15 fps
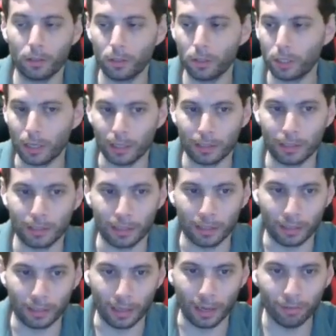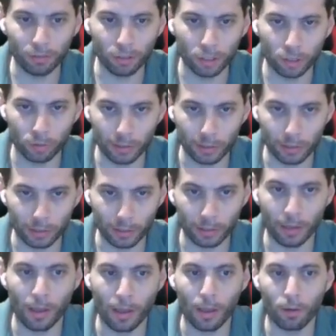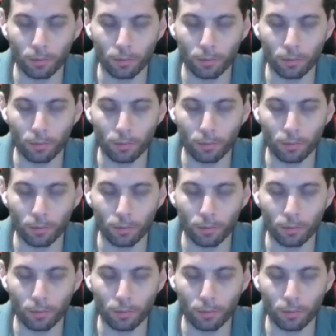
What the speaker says: not just in the average return,